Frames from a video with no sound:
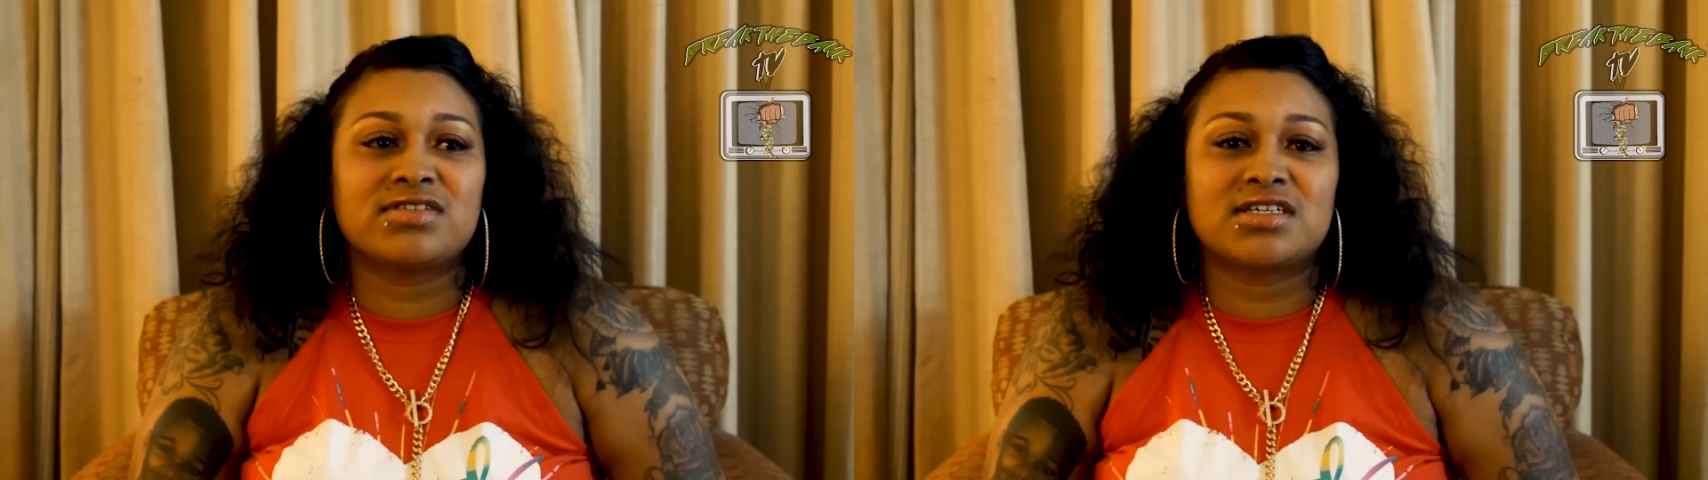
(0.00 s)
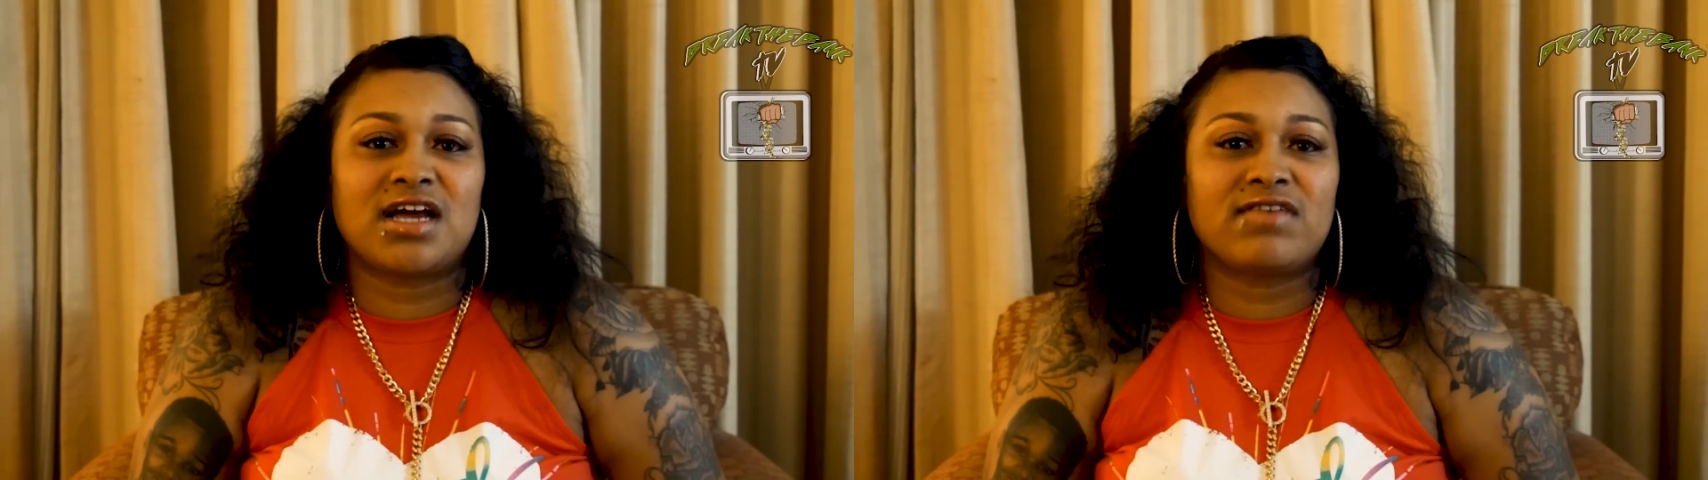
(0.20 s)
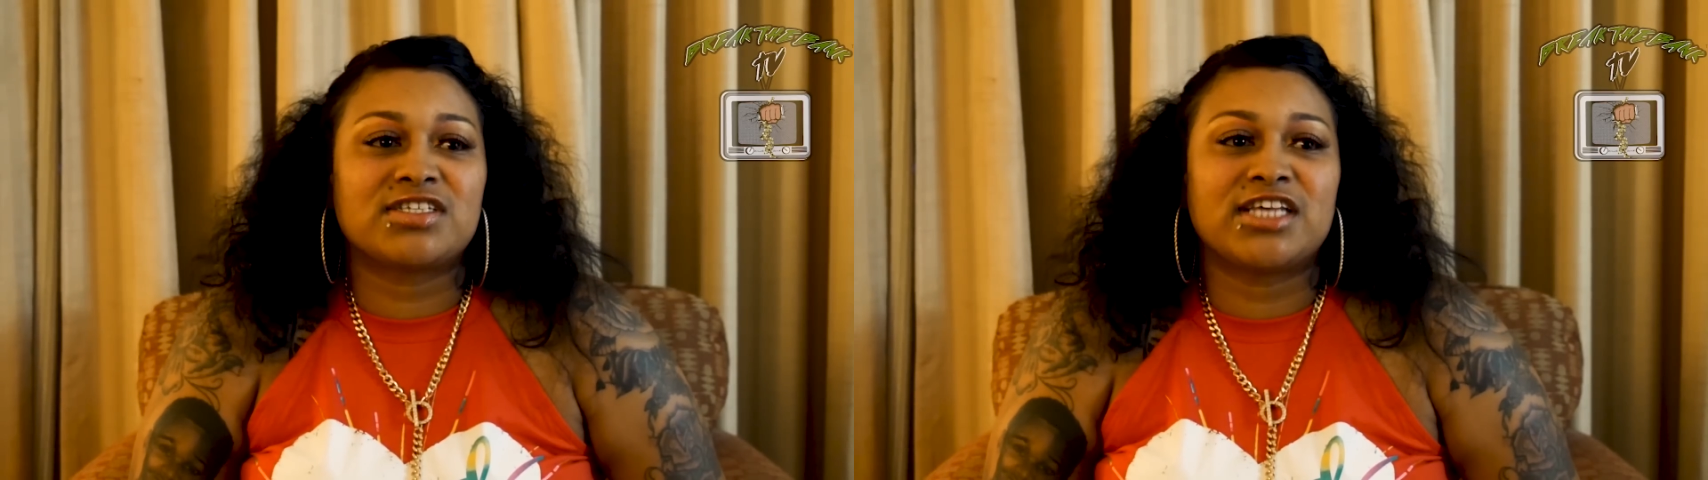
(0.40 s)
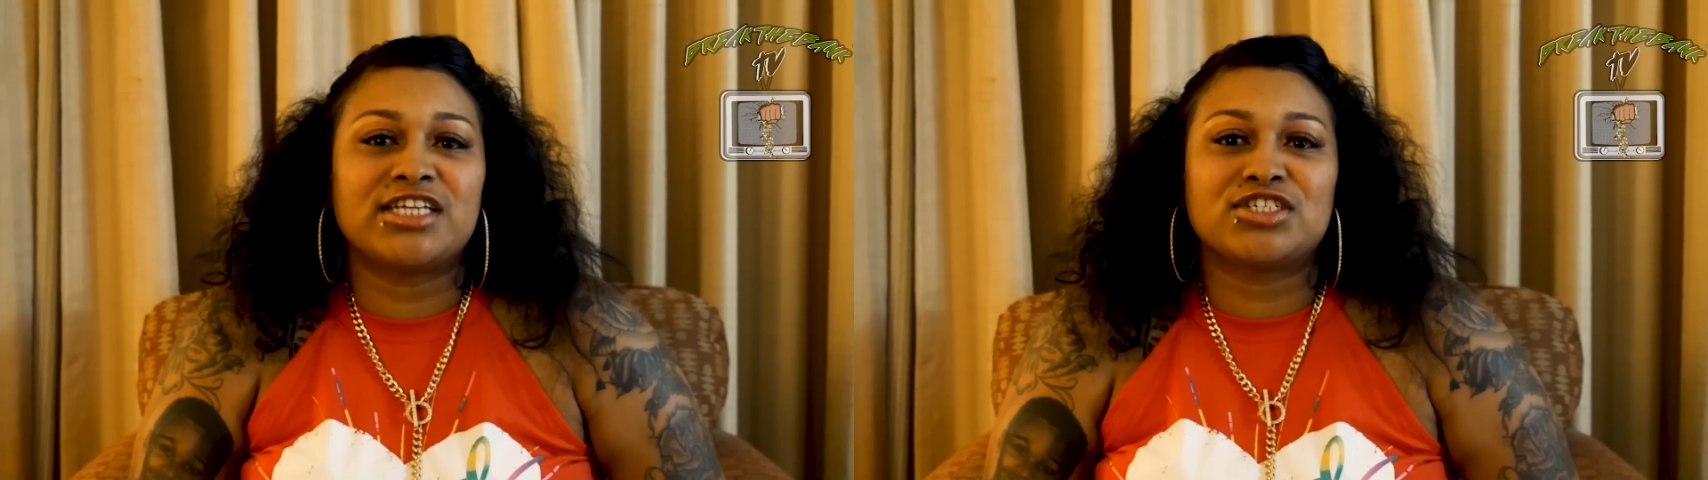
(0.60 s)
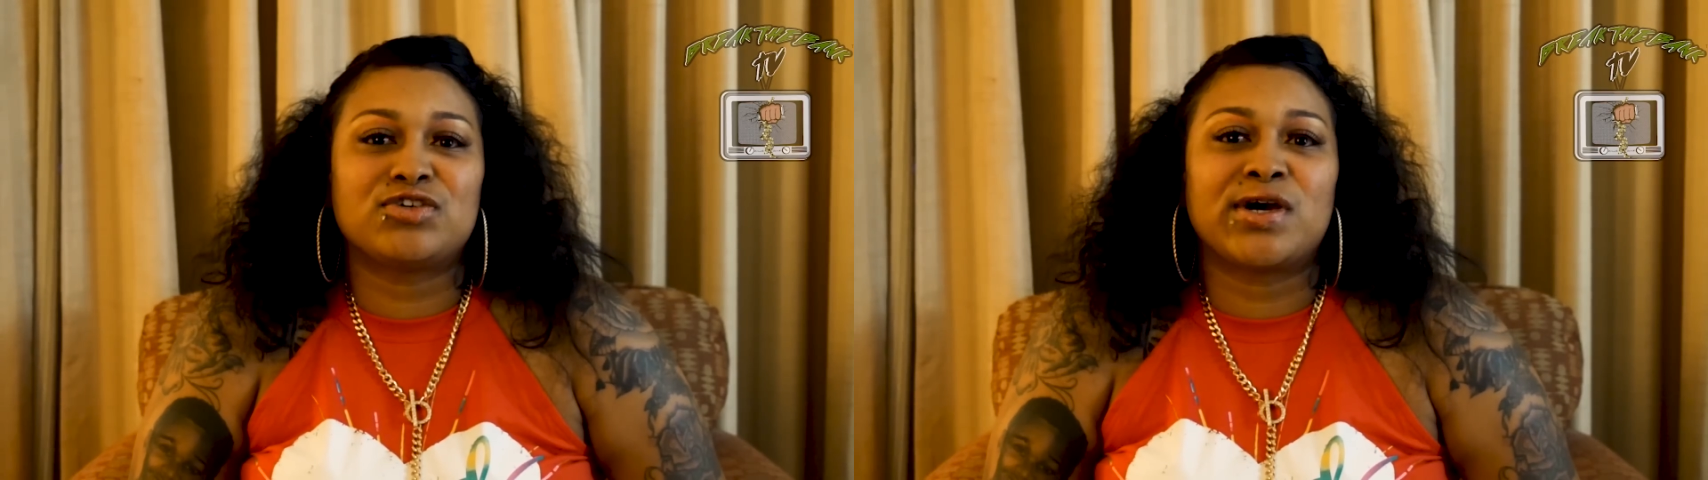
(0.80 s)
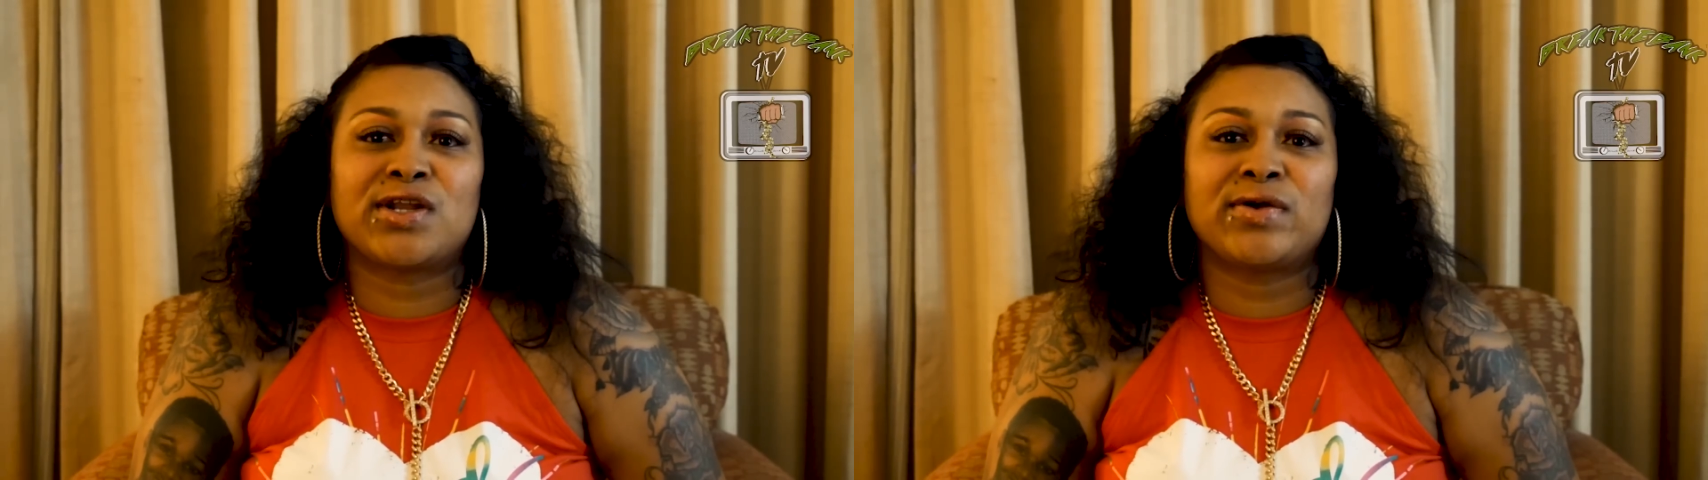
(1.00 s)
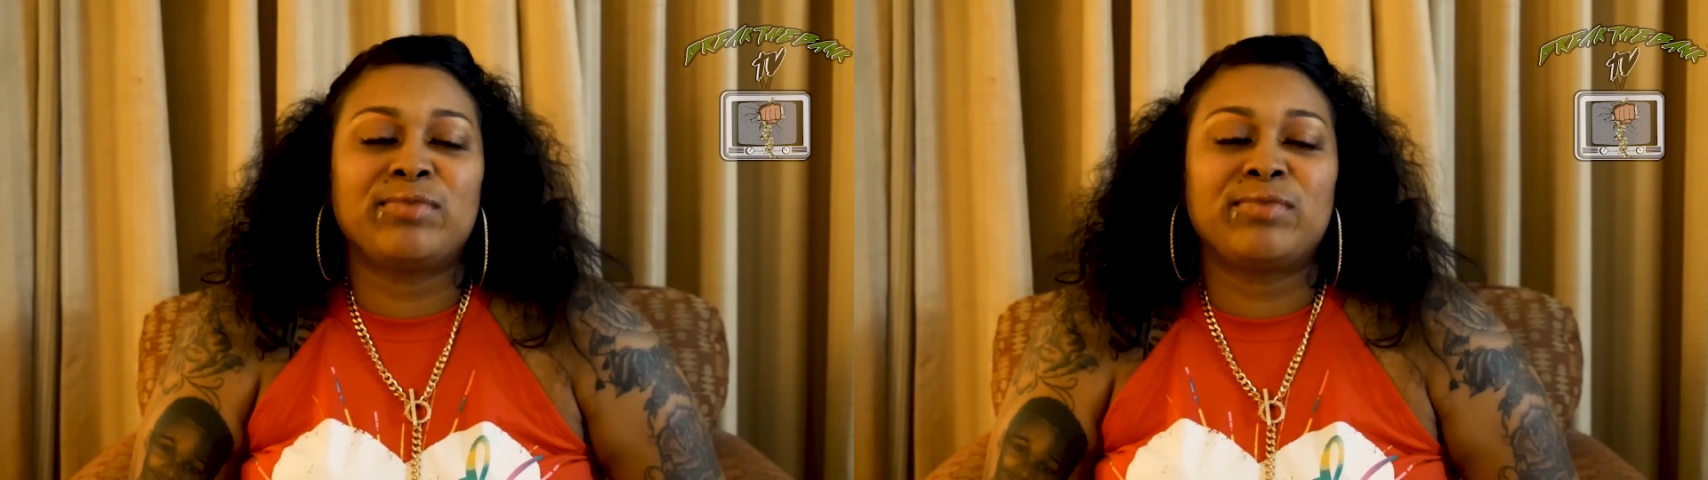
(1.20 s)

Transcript: was a conversation going on,